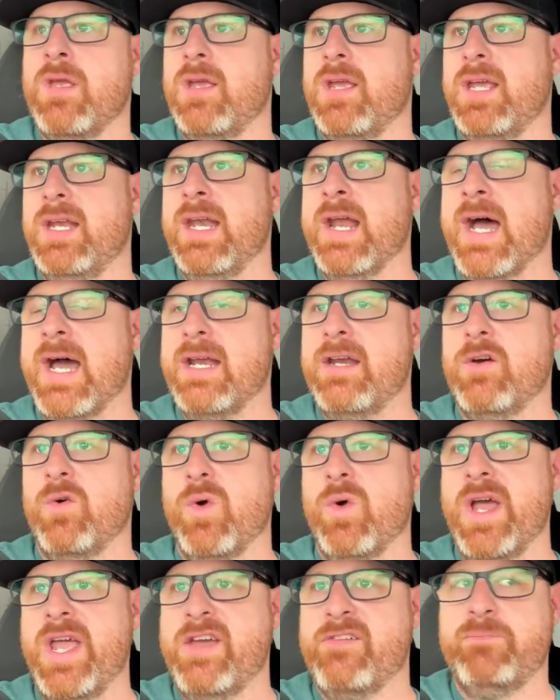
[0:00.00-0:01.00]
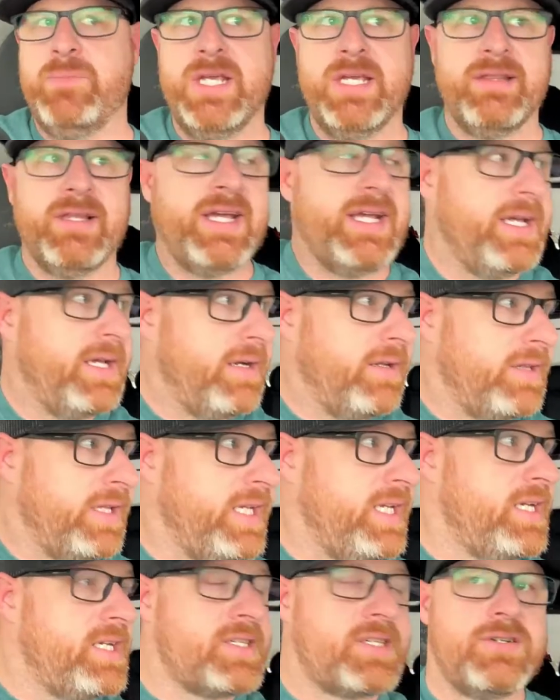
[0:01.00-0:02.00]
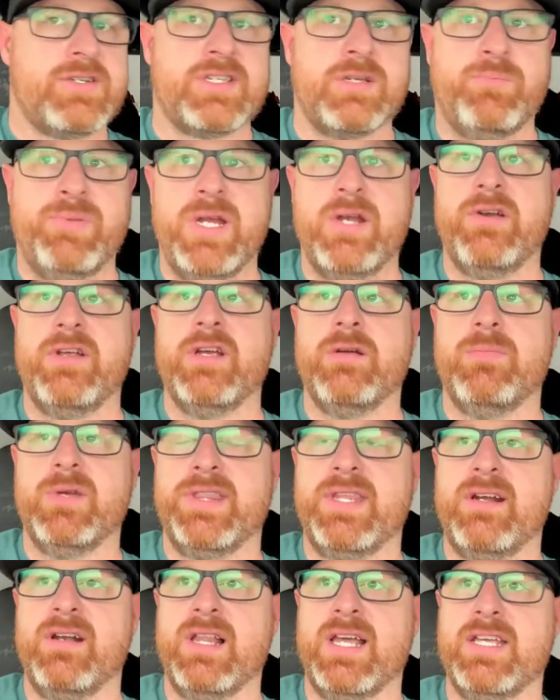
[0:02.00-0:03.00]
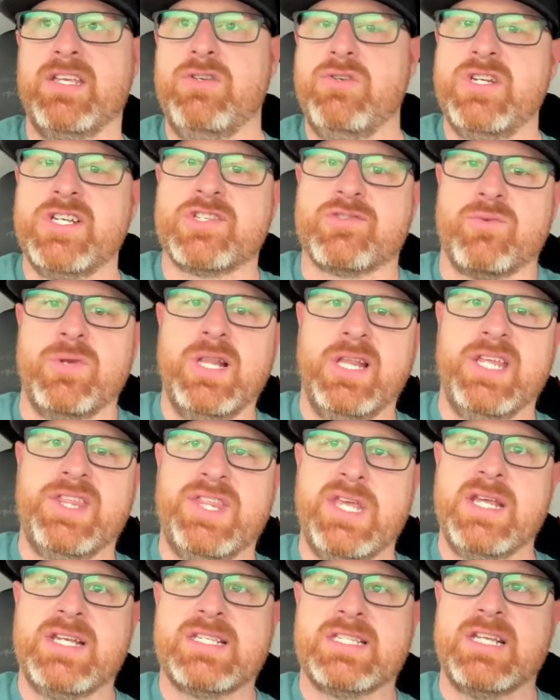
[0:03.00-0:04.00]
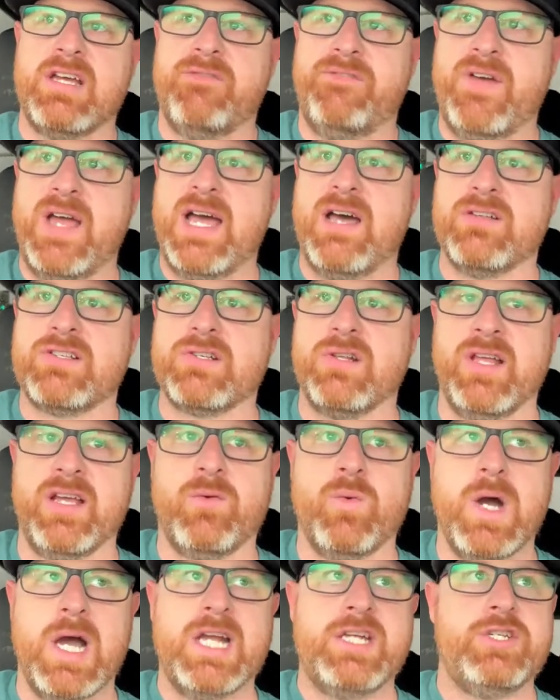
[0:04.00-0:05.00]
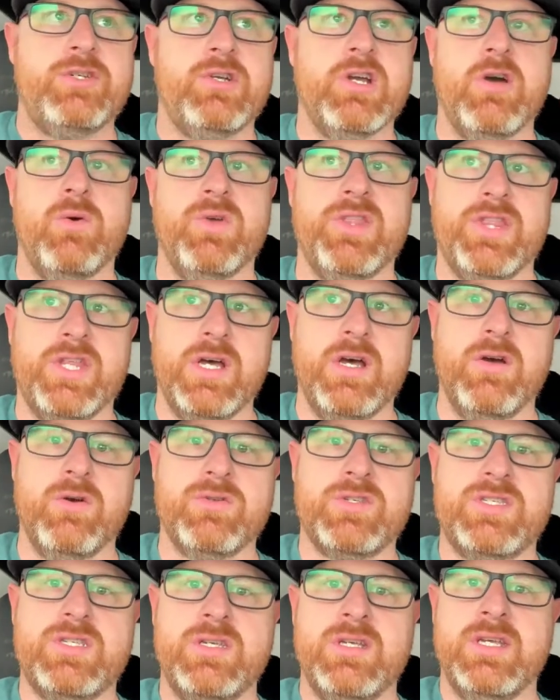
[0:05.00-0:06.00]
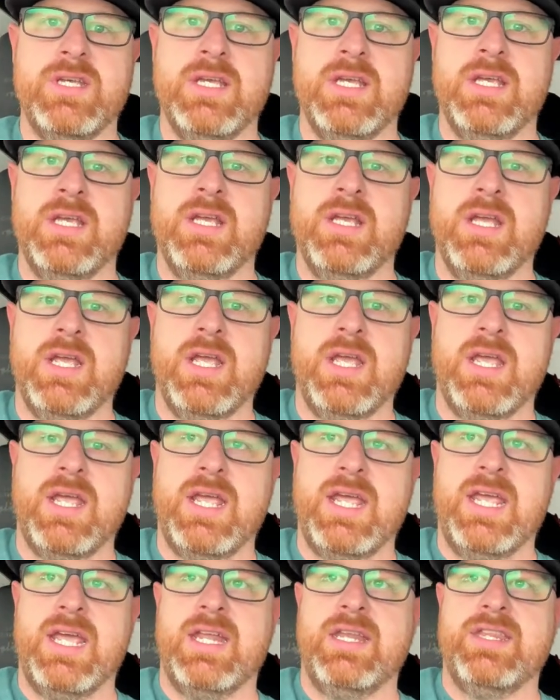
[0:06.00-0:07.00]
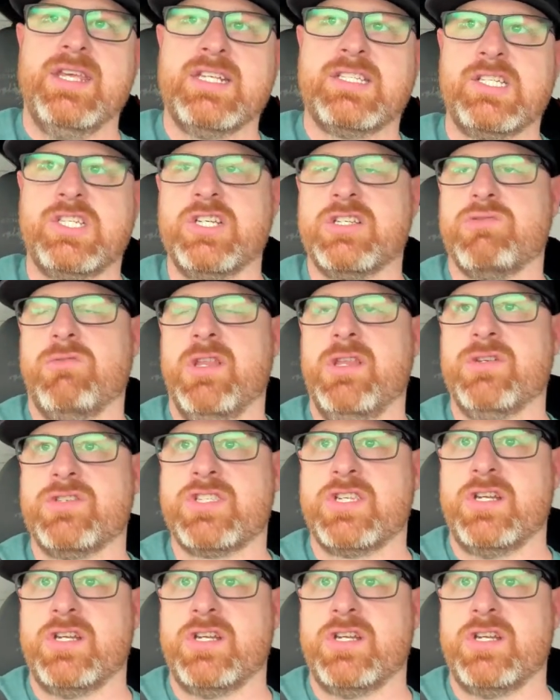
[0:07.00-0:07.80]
and not in a way of being like an elitist or superior, but they're like, you just really think stuff out. So like, why'd you go with those? And this is just one of those